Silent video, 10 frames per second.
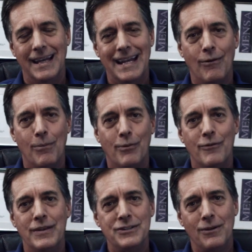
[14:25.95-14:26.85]
Now, a
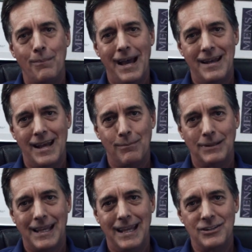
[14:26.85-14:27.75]
provisional patent
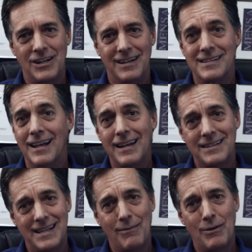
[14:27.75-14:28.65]
application is not
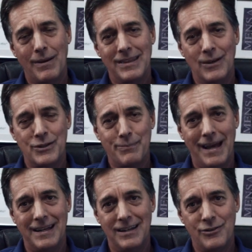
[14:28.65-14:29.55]
examined by the U.S.
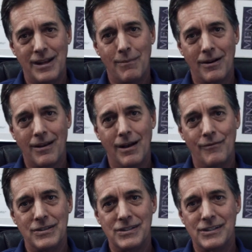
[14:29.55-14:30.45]
Patent and Trademark
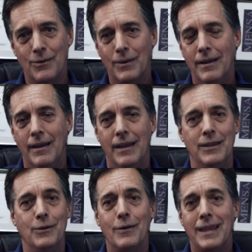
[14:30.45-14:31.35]
Office, so
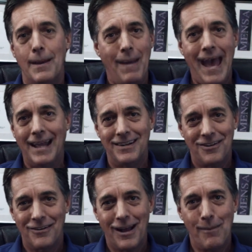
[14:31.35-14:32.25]
you don't get
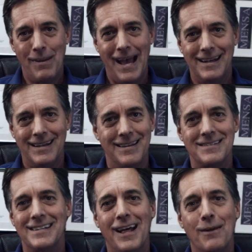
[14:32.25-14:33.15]
patented or not patented.
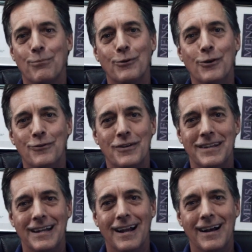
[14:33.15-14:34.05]
It's not approved or
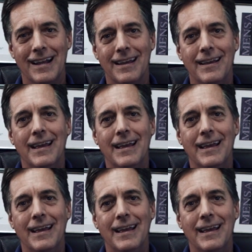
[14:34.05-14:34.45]
denied.